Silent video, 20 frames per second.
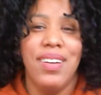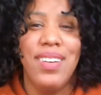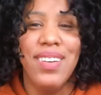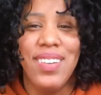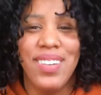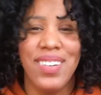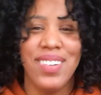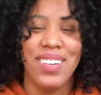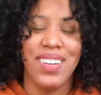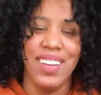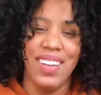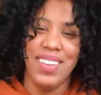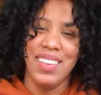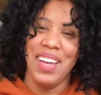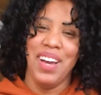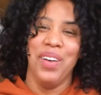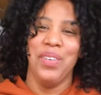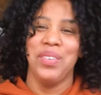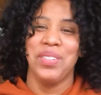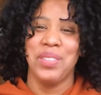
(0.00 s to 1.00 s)
Okay,
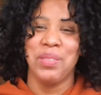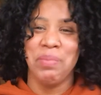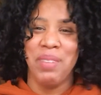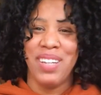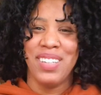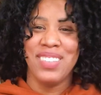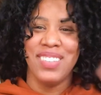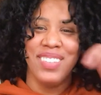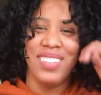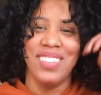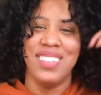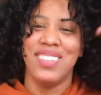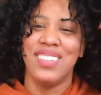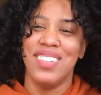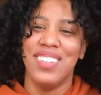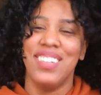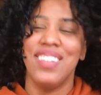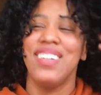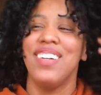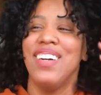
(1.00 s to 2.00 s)
that was my
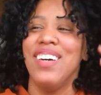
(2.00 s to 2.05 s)
sister.